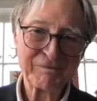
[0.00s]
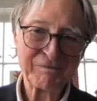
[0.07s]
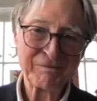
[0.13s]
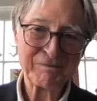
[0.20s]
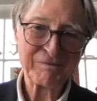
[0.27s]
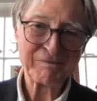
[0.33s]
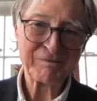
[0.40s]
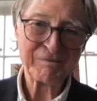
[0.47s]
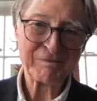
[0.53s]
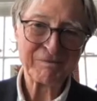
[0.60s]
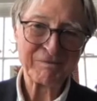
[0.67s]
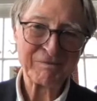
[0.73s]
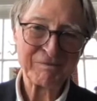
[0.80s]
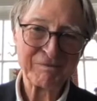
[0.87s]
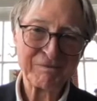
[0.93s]

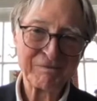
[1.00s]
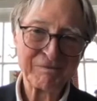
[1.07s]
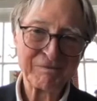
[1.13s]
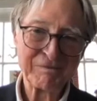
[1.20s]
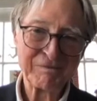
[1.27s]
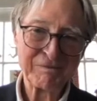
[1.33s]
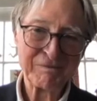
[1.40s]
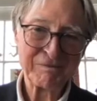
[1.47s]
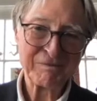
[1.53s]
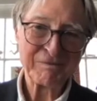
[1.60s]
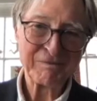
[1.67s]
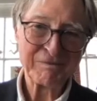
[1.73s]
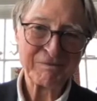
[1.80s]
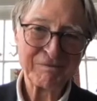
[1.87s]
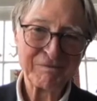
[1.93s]

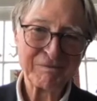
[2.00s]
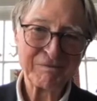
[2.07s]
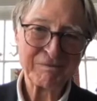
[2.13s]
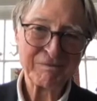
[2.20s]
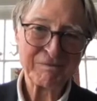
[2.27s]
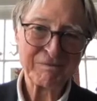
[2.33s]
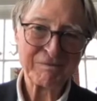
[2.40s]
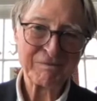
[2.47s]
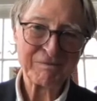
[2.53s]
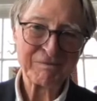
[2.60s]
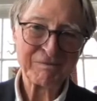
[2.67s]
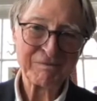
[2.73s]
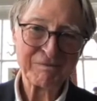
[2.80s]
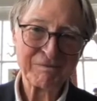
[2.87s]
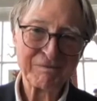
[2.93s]

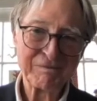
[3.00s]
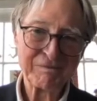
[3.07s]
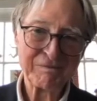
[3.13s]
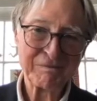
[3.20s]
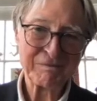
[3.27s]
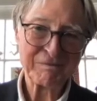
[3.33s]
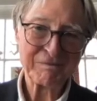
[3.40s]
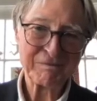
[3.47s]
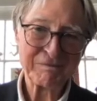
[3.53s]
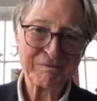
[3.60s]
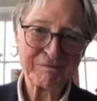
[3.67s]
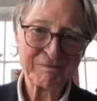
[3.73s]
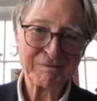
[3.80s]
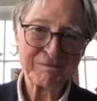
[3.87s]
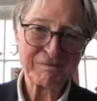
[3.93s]

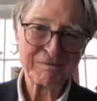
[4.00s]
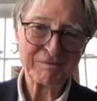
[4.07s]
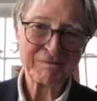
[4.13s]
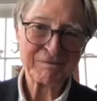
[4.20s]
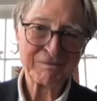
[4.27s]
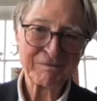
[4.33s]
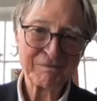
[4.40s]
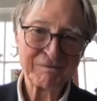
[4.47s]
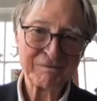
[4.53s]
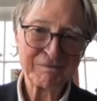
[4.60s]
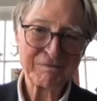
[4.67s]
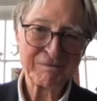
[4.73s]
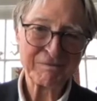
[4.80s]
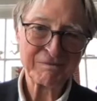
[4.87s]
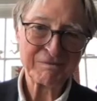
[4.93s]

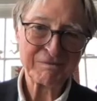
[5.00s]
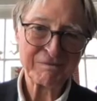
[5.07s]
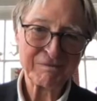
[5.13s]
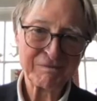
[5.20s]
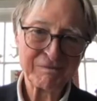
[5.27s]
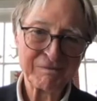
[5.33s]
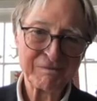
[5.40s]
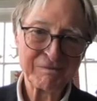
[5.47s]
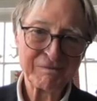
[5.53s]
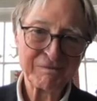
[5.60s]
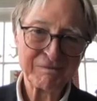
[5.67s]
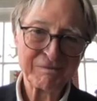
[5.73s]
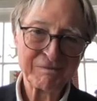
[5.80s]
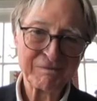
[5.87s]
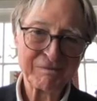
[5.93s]

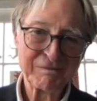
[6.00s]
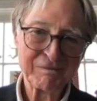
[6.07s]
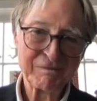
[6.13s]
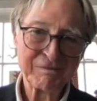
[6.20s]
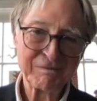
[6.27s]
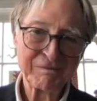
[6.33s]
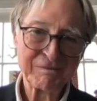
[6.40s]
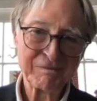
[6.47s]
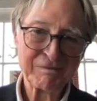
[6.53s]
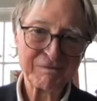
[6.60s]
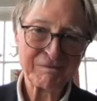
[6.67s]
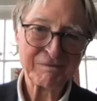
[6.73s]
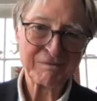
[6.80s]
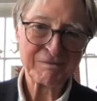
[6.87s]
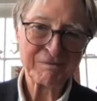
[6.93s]

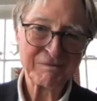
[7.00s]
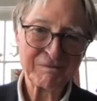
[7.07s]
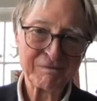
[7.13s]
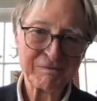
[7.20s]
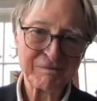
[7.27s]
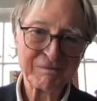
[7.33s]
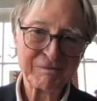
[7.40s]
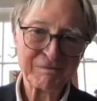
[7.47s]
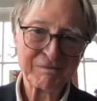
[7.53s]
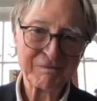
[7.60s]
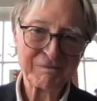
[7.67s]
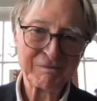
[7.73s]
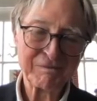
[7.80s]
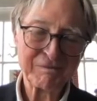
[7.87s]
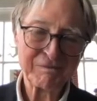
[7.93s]

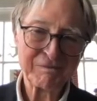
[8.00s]
The person shown says nothing.